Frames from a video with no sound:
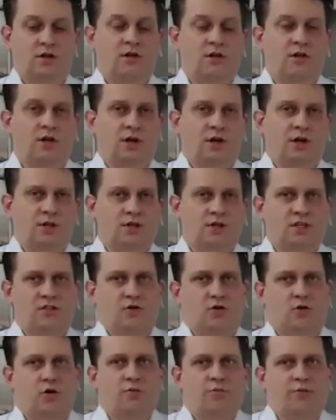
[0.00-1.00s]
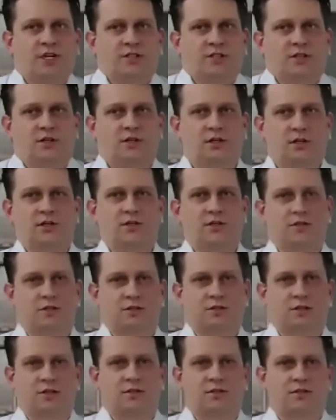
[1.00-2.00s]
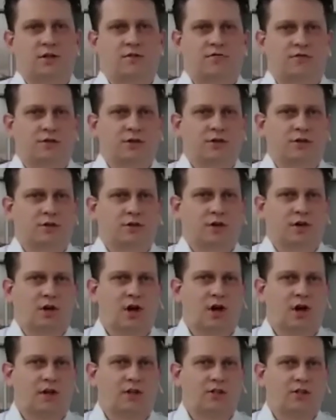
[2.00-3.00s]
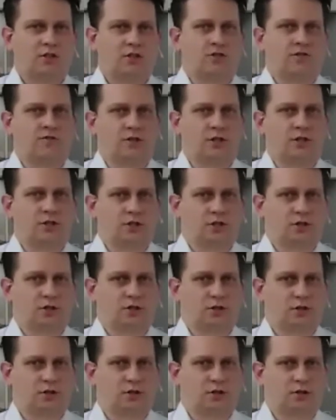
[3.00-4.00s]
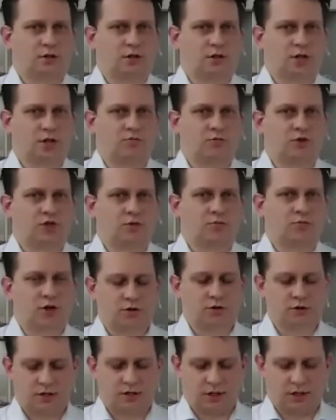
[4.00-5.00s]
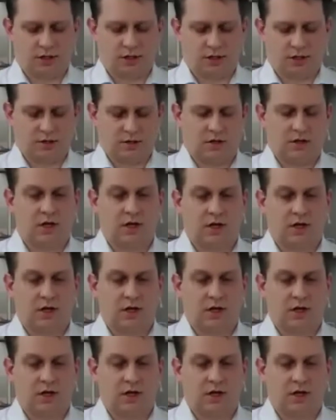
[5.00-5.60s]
And this all basically is different kinds of digital image processing.